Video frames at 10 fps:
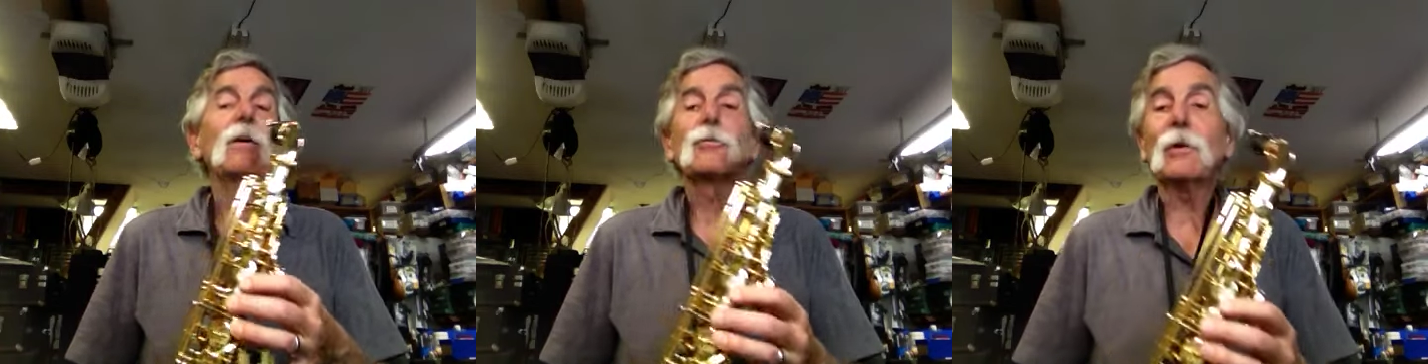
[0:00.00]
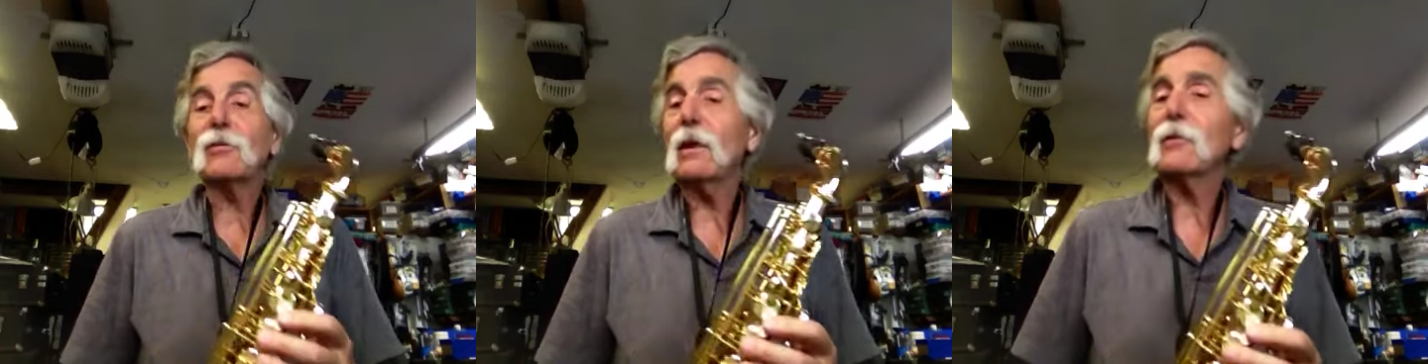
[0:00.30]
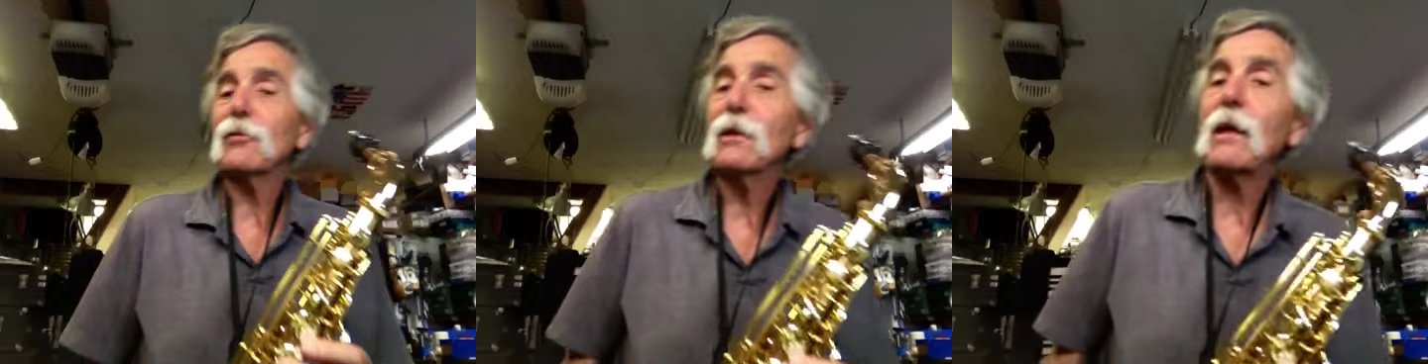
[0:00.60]
So he sent
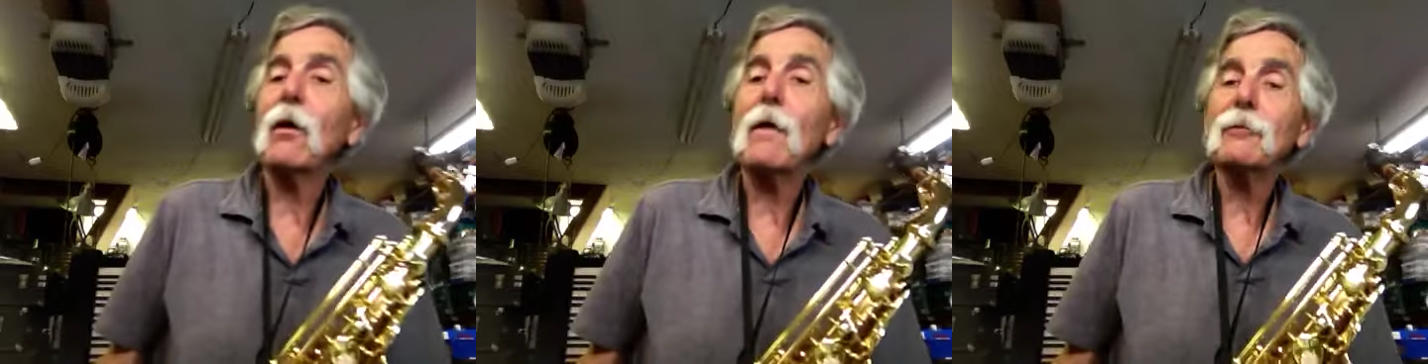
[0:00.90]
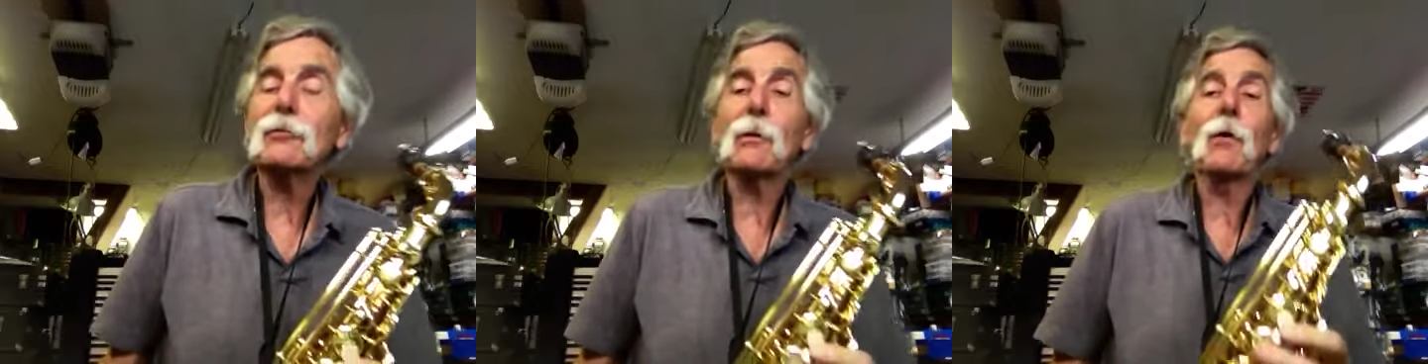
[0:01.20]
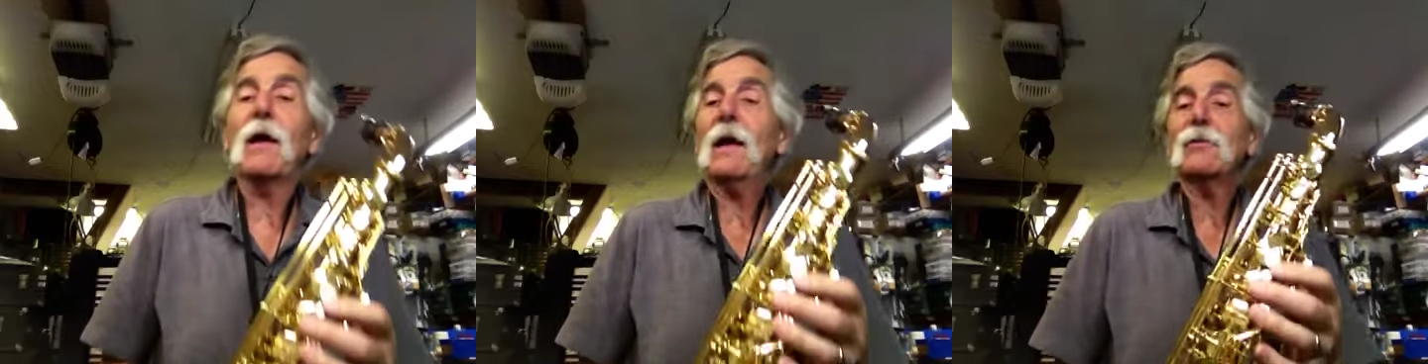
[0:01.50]
this thing off
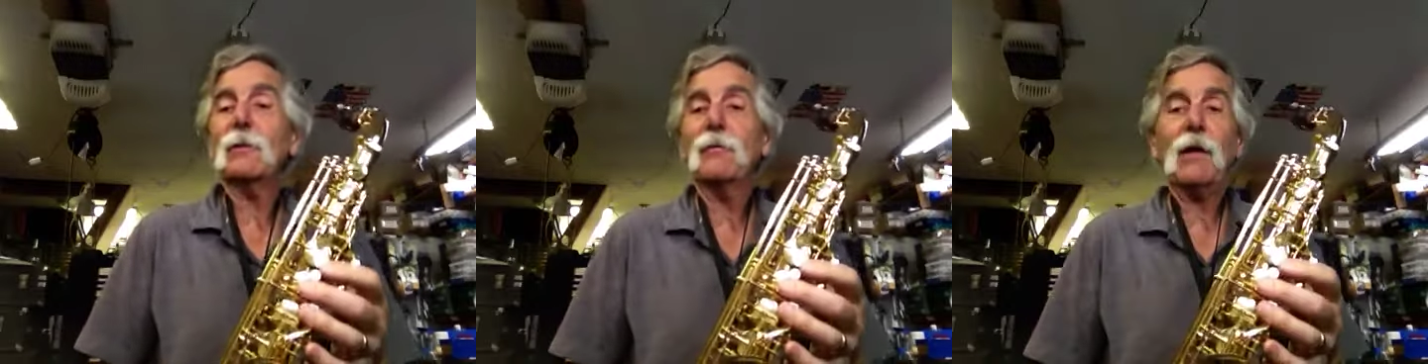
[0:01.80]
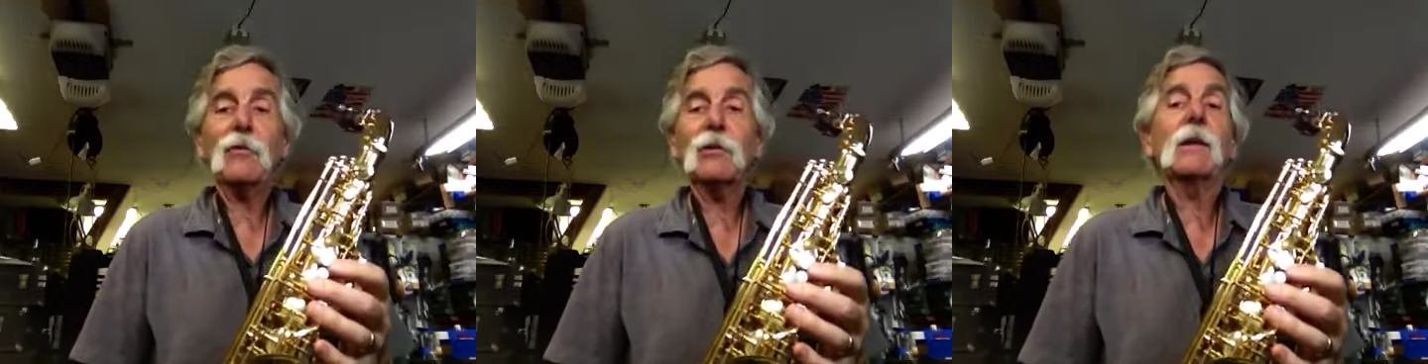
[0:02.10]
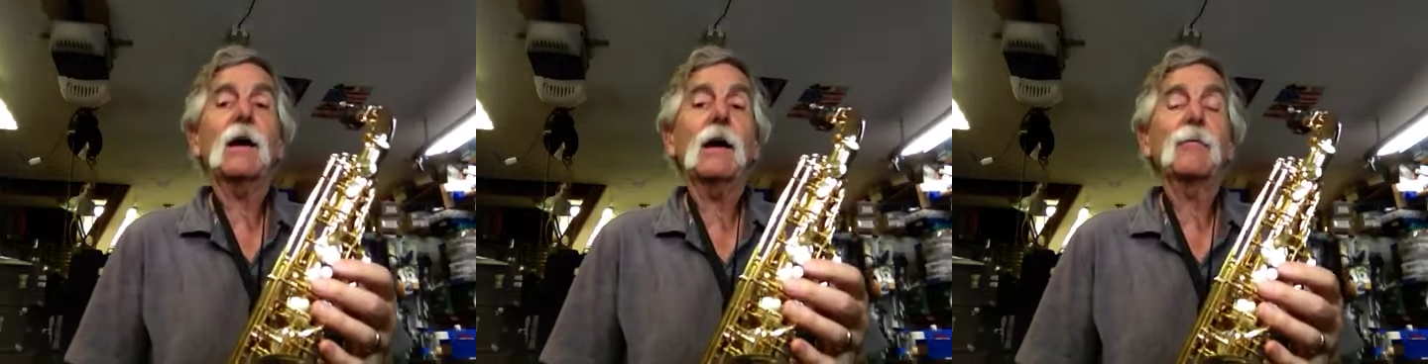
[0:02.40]
somewhere, had some fancy
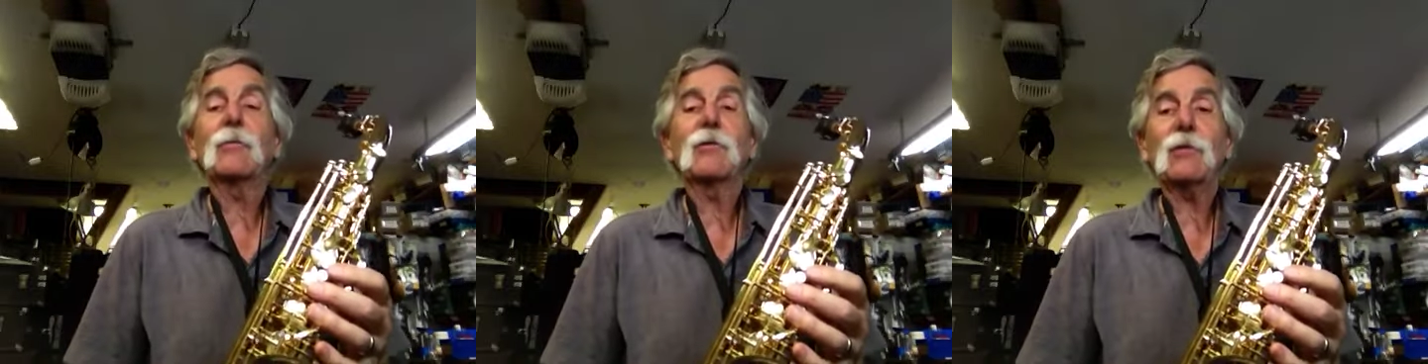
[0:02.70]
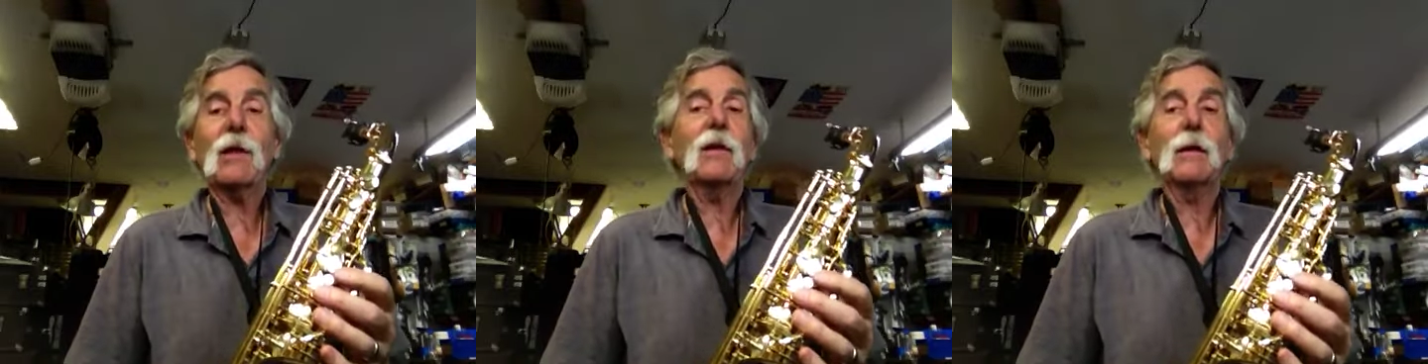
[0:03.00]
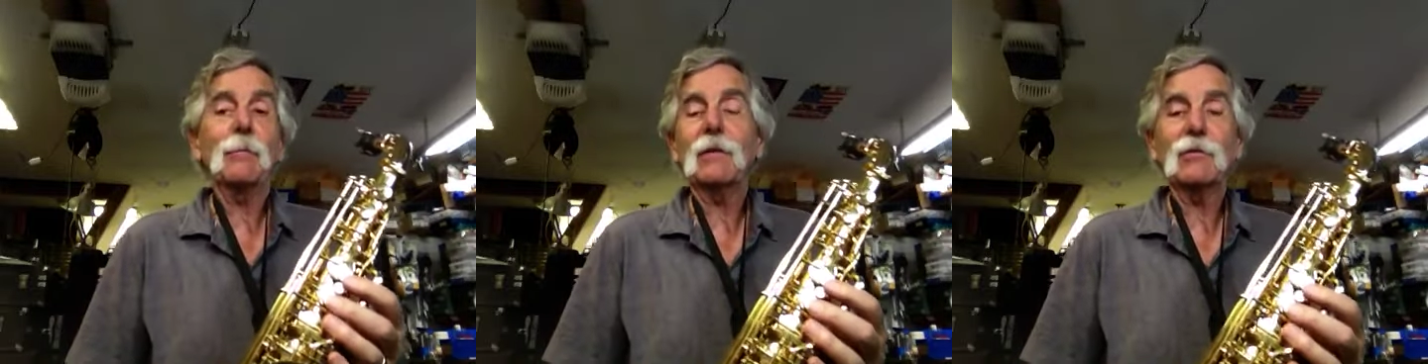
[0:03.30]
guy set it
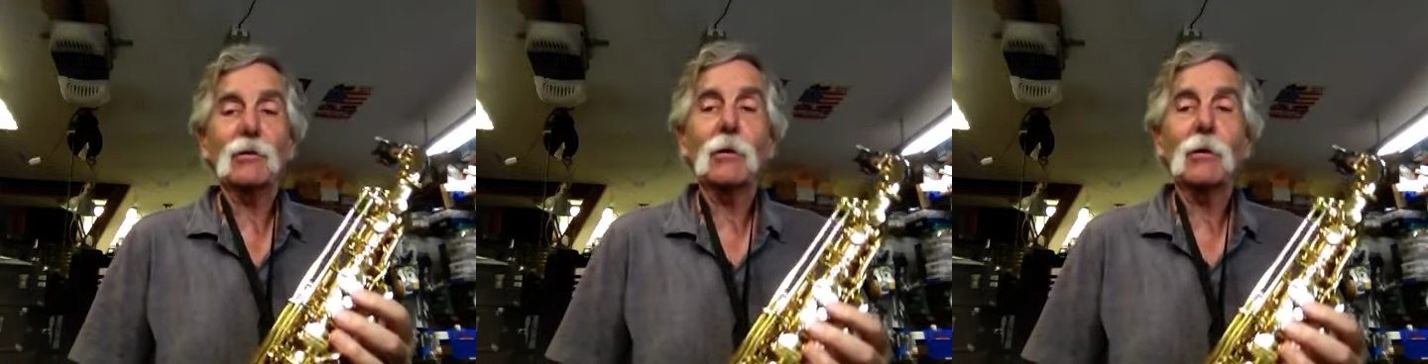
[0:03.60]
up, and he said,